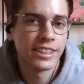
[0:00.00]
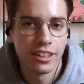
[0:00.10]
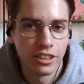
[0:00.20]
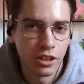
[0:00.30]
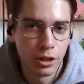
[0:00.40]

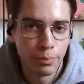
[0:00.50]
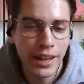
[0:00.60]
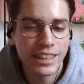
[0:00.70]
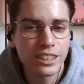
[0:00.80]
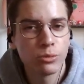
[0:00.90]
another
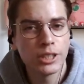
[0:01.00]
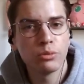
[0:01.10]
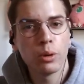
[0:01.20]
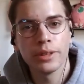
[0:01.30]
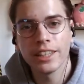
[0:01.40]
base, which
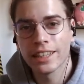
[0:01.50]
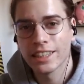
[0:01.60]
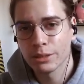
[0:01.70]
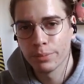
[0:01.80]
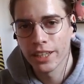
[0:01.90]
will be
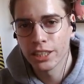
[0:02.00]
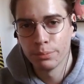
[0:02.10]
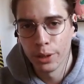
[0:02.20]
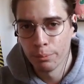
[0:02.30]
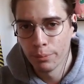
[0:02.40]
this base
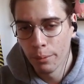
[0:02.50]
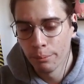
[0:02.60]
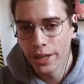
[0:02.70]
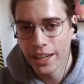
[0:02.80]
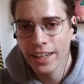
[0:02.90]
built by
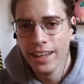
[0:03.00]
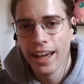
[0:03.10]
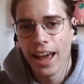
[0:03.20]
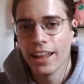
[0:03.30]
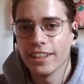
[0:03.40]
me.
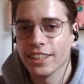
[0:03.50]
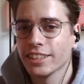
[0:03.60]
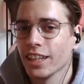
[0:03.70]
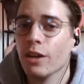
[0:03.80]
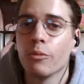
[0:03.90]
And this
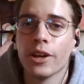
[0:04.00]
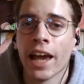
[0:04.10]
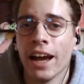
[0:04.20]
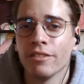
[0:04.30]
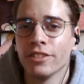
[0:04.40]
time we
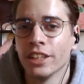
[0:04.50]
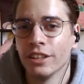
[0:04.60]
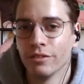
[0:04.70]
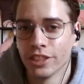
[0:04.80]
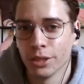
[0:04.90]
have an
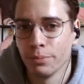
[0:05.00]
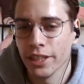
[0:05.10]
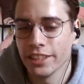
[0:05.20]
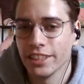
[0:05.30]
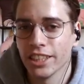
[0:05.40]

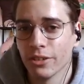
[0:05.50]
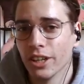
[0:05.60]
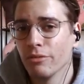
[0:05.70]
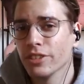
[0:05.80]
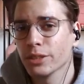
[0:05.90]
invisibility tower.
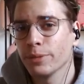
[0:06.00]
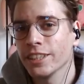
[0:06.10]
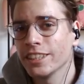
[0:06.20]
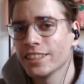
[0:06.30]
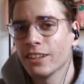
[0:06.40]

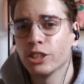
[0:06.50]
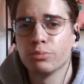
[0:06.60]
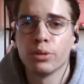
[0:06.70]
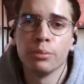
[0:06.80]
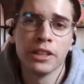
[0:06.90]
Invisibility tower is
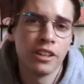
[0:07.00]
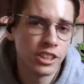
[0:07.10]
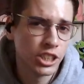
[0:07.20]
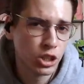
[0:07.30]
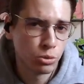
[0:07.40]
probably not
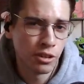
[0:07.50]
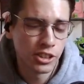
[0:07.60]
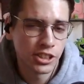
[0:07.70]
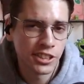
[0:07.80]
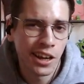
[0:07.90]
the
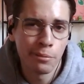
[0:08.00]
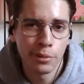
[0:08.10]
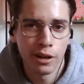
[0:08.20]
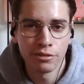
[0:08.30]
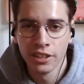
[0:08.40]
strongest type
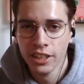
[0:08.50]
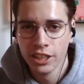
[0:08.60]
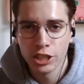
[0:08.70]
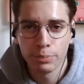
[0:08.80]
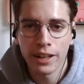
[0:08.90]
of
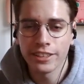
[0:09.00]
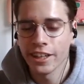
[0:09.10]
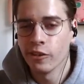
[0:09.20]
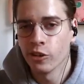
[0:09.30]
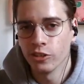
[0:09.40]
bell
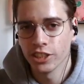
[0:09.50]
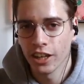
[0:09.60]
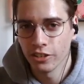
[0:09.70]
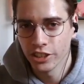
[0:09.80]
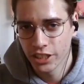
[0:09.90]
tower on
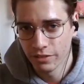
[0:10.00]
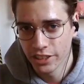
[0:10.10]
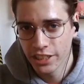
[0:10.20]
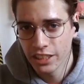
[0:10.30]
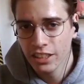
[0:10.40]
Townhall
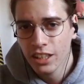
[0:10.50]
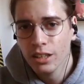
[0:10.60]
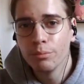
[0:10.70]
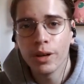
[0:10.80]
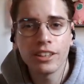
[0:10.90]
17,
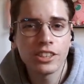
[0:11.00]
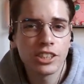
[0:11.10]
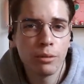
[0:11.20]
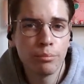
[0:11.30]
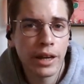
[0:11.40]
but on
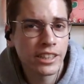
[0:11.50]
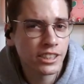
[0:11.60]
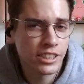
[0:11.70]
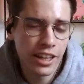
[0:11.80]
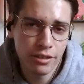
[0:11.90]
some
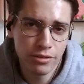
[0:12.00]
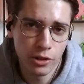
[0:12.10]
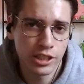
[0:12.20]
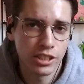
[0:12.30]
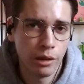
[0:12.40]
bases, like for
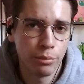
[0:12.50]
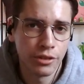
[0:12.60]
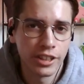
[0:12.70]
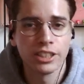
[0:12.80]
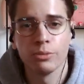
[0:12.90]
example
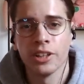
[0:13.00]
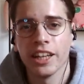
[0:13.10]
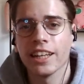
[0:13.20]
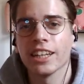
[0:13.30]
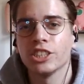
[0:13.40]
this one,
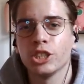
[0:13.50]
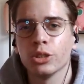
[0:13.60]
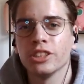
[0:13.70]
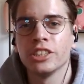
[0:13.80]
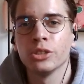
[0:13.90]
it can
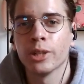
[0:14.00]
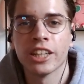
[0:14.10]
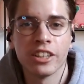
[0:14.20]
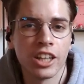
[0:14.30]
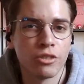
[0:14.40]
surely do a
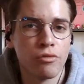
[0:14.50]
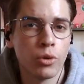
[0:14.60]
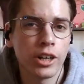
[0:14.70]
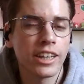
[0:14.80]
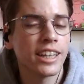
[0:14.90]
lot of
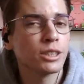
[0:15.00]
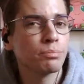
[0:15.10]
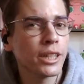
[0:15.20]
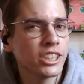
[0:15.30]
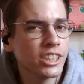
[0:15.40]
work,
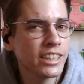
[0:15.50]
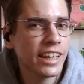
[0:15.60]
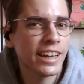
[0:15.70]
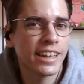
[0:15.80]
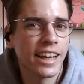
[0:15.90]
especially
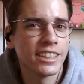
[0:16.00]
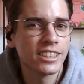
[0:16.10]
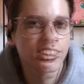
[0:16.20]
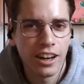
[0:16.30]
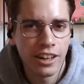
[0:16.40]

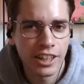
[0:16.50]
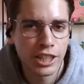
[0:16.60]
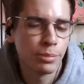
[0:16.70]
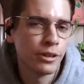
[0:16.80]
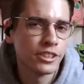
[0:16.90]
against
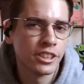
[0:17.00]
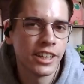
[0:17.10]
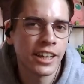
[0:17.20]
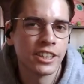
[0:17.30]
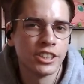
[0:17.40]
unexperienced
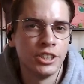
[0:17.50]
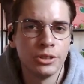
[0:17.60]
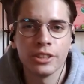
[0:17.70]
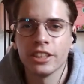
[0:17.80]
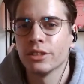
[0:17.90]
attackers.
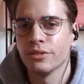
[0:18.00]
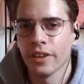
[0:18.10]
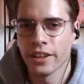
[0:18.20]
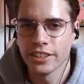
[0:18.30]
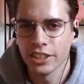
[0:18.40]
You can
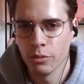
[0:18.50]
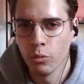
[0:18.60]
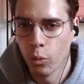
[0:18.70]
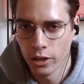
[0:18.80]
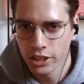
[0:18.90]
defend
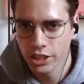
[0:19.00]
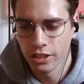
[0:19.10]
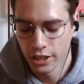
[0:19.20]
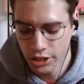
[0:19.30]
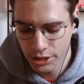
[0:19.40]
some
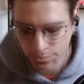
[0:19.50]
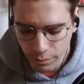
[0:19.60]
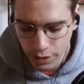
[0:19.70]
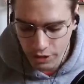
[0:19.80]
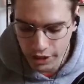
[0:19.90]
1-stars
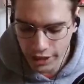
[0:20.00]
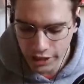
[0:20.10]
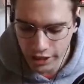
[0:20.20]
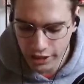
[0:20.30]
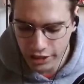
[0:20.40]
because as
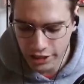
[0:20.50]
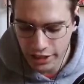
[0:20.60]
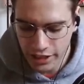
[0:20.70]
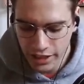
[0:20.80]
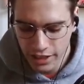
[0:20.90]
you can see,